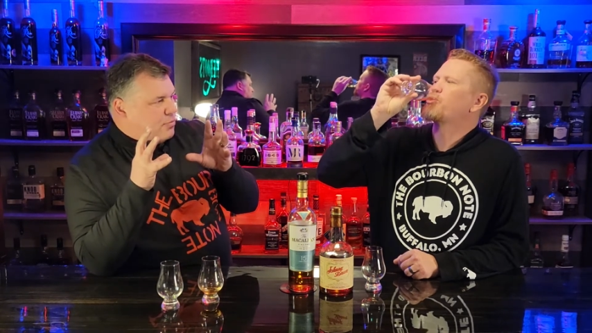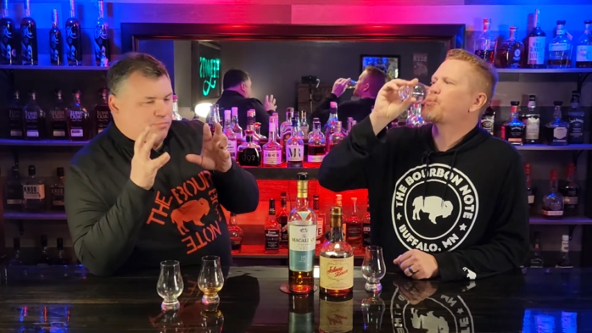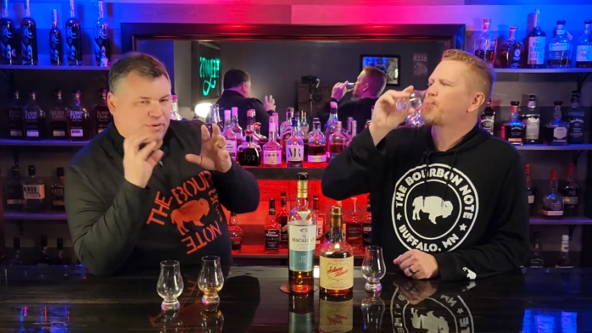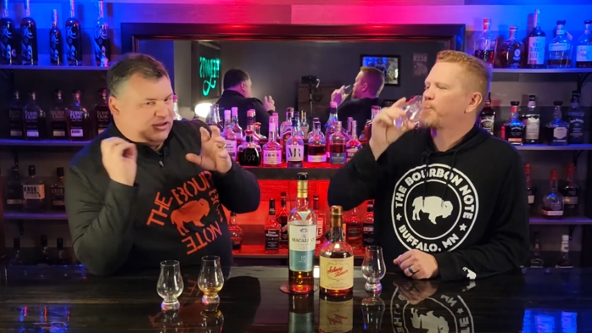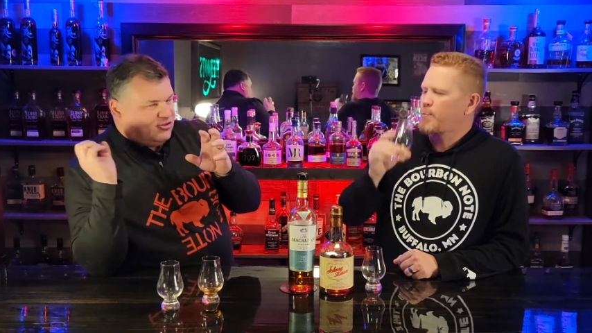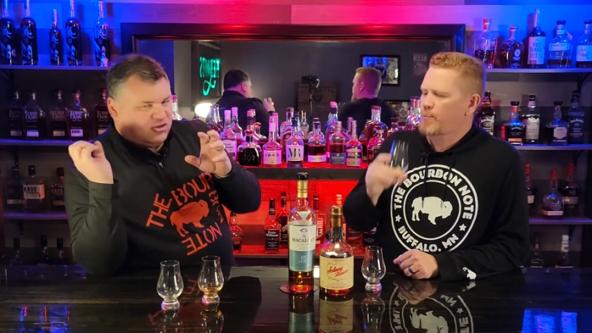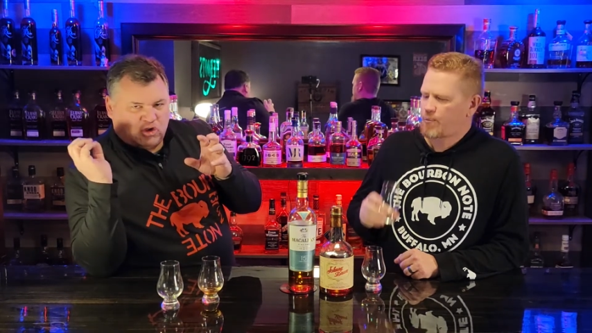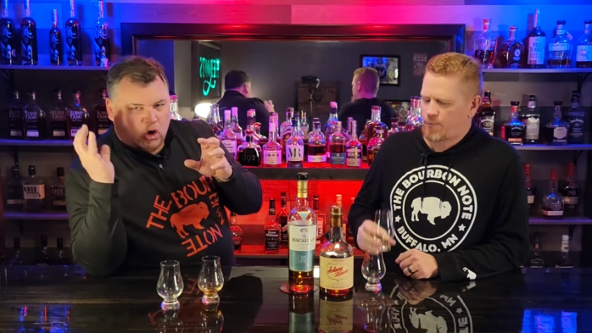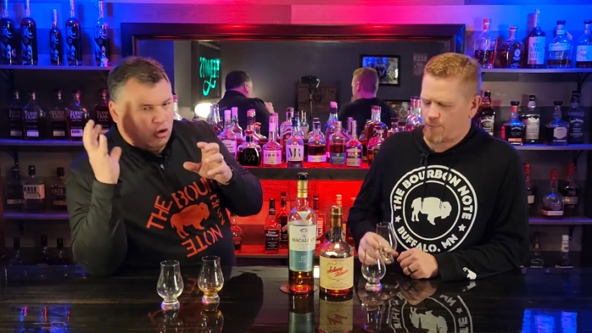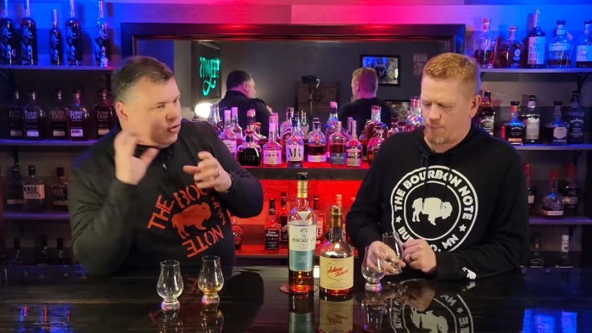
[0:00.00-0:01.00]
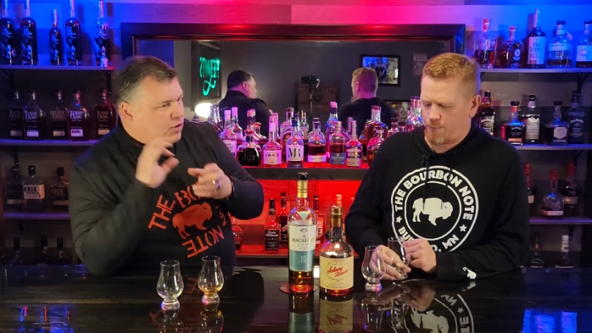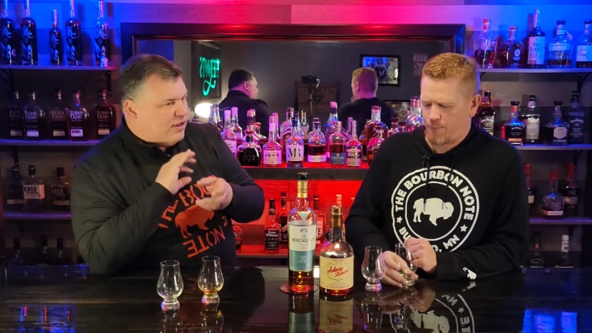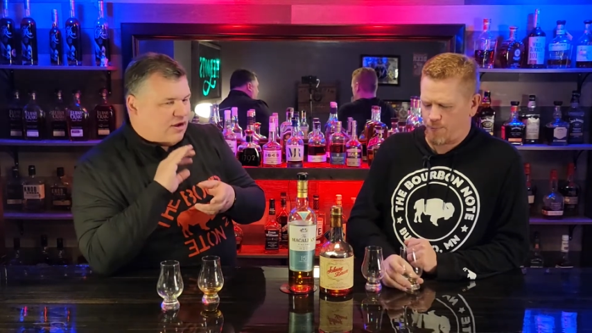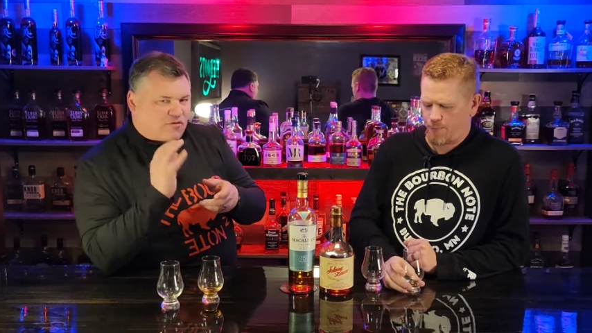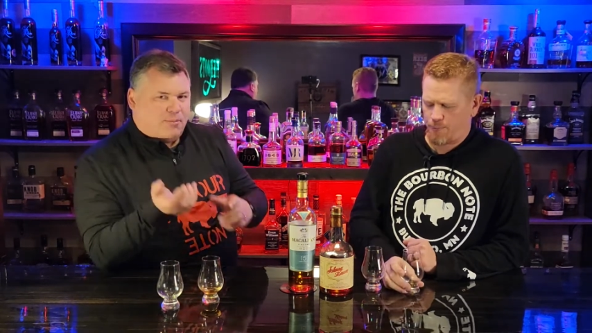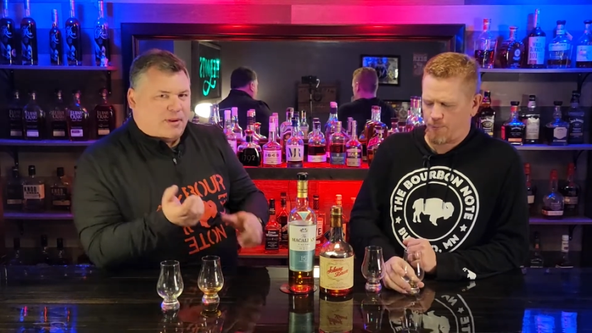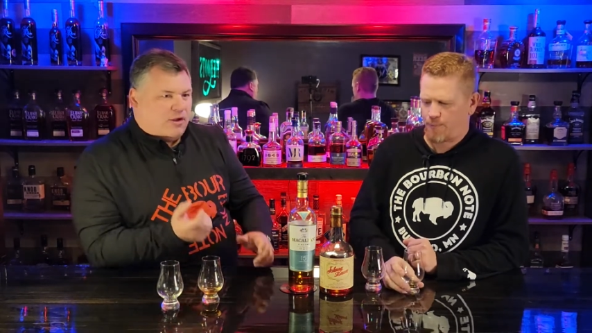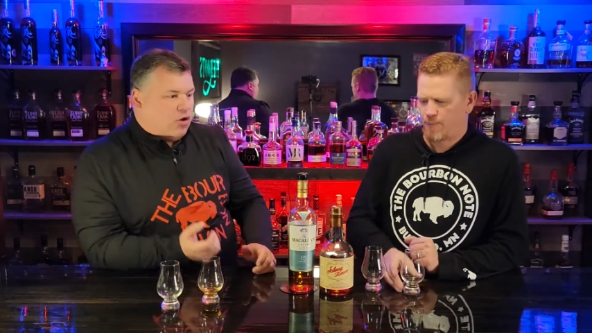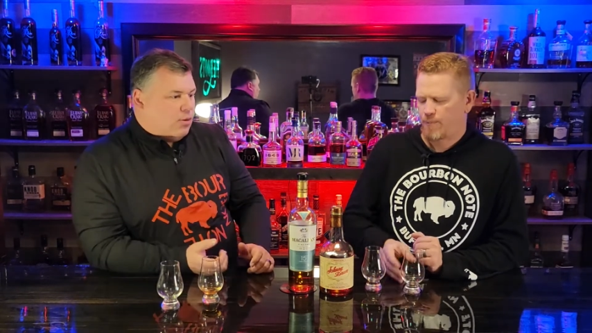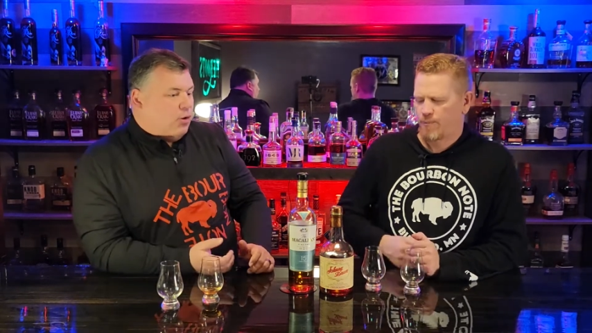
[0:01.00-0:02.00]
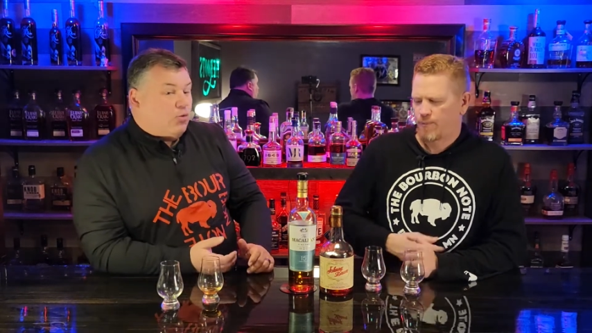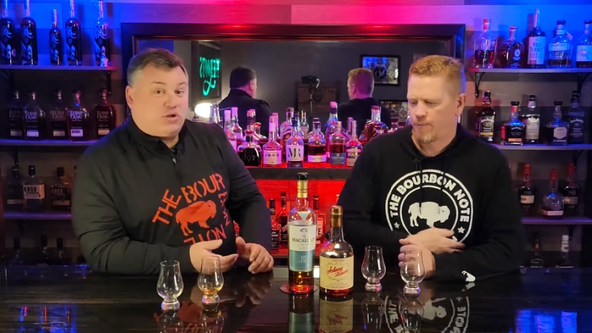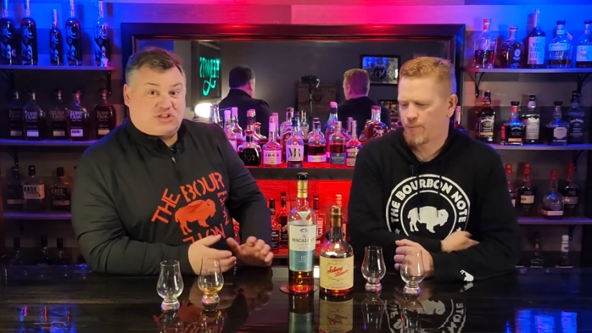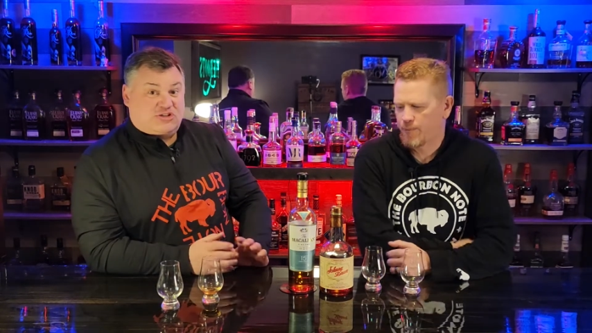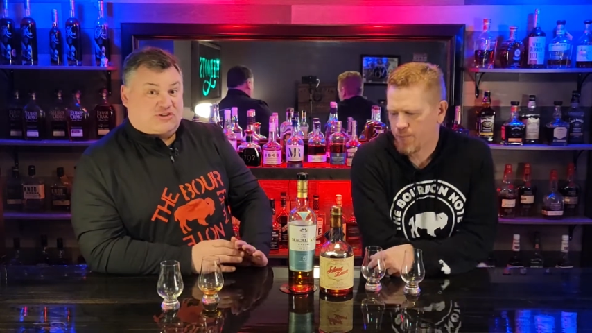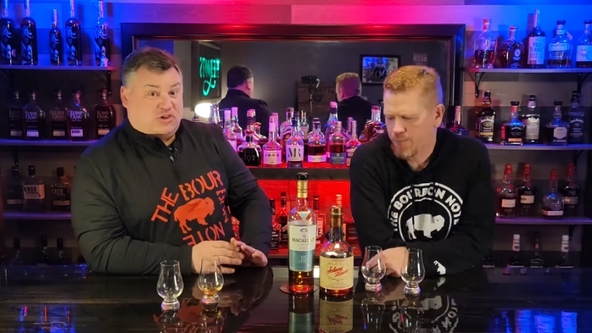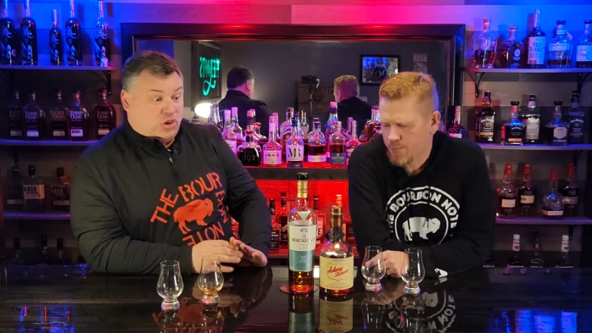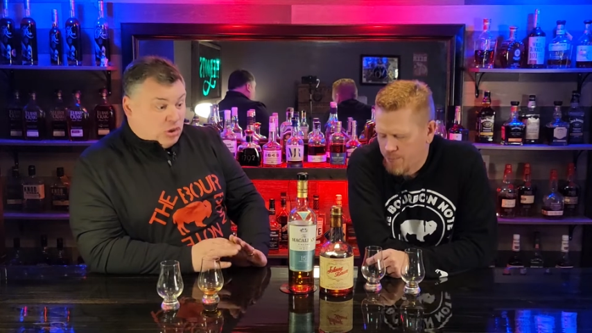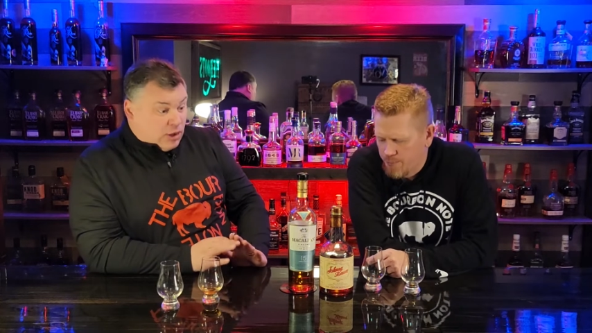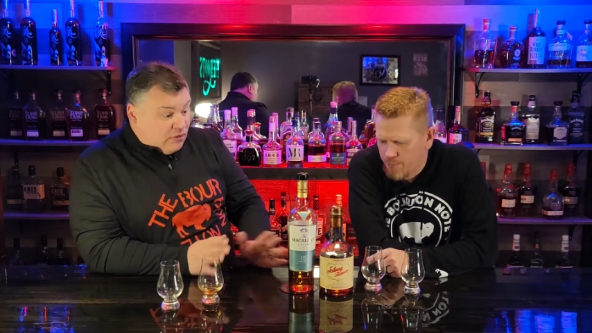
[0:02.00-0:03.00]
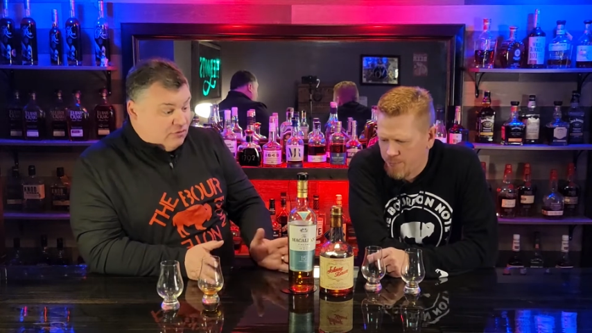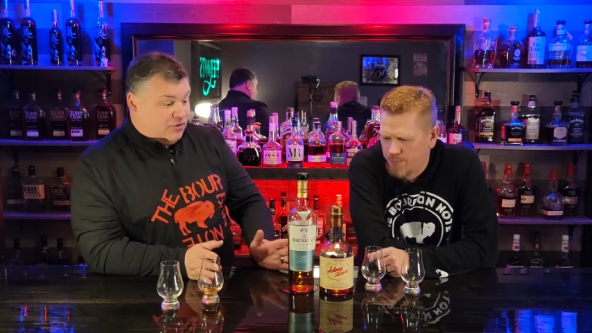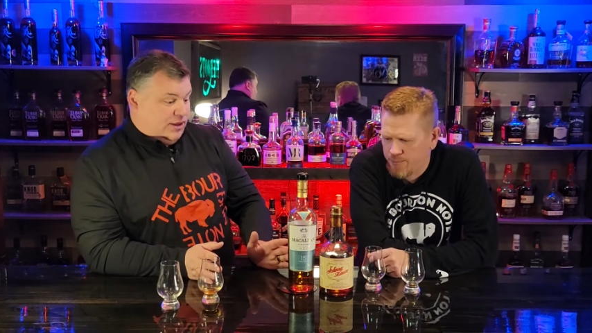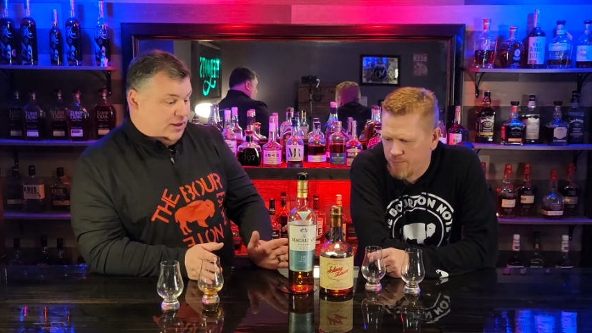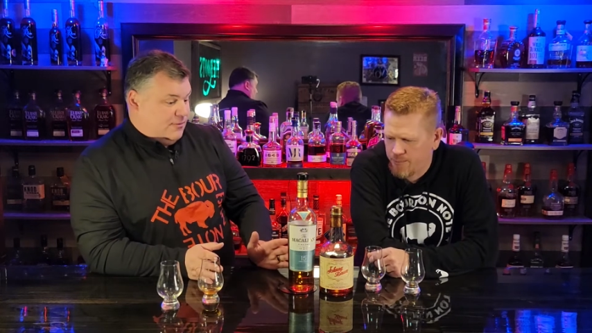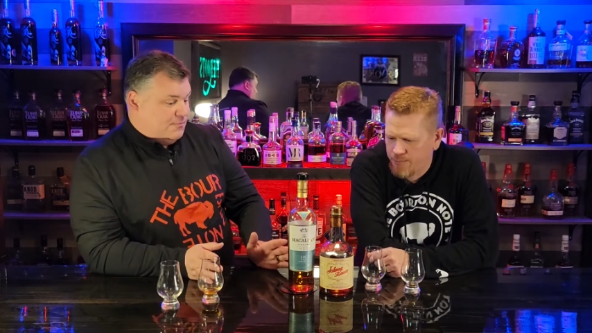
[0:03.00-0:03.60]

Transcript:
Speaker 1: but it is totally covered by caramel, which is lovely.